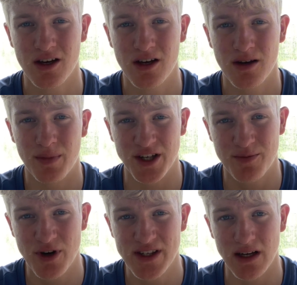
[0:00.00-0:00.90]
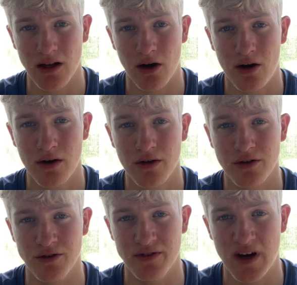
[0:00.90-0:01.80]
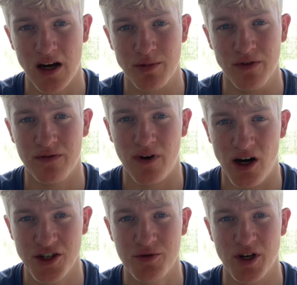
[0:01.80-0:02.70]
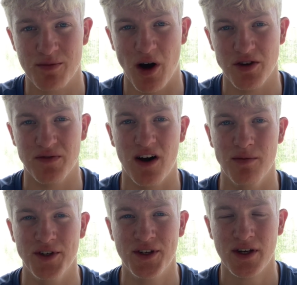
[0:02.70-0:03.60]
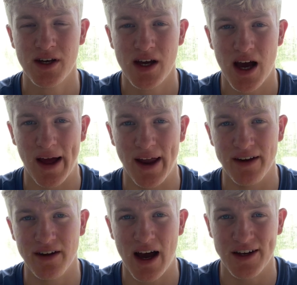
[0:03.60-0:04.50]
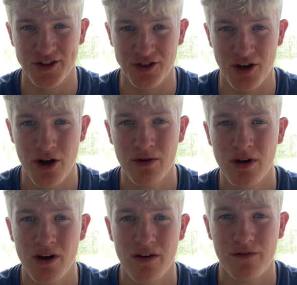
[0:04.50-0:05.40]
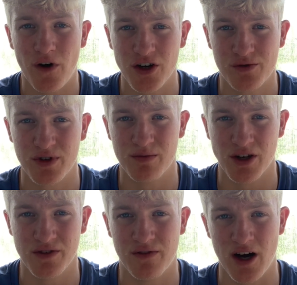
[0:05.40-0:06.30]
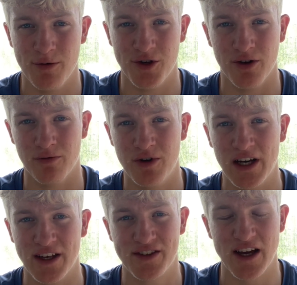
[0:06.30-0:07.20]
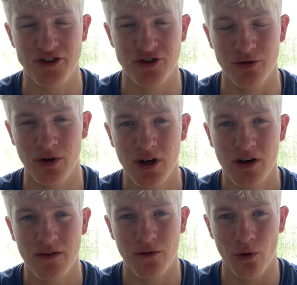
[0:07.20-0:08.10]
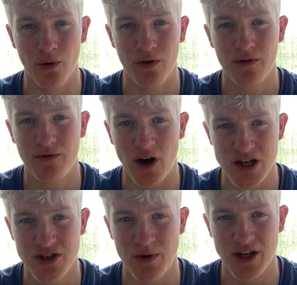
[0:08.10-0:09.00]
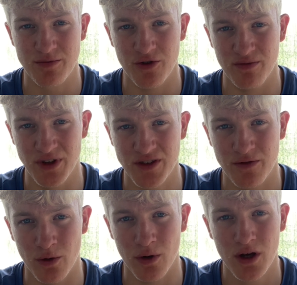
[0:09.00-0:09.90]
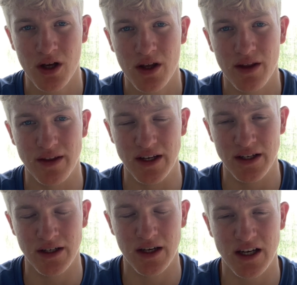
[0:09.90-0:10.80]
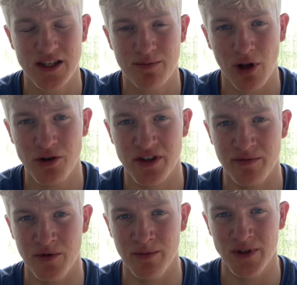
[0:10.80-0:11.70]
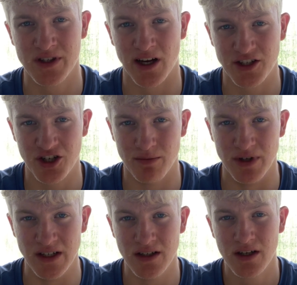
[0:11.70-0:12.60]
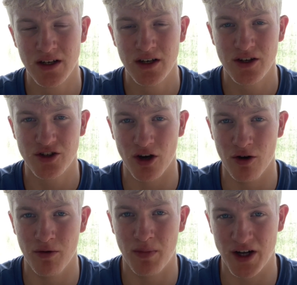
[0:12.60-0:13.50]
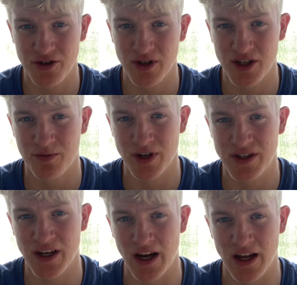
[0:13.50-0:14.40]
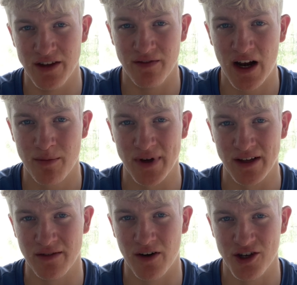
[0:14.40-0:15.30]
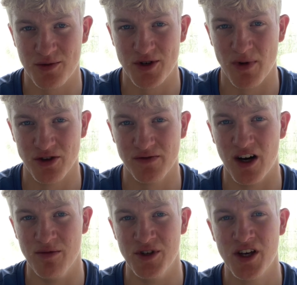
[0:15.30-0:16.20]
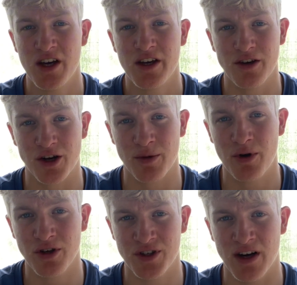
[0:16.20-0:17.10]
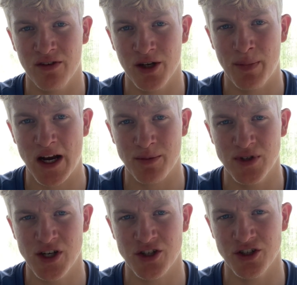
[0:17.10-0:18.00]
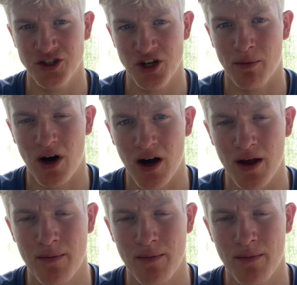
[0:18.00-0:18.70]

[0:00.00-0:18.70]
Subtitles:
By sprinting a lot, you develop your fast twitch muscle fibers, and as you know, fast twitch muscle fibers are really essential for fast twitch movements, for the explosive movements like jumping. So by doing sprinting and developing the fast twitch muscle fibers, you're going to put yourself in a better position to jump high.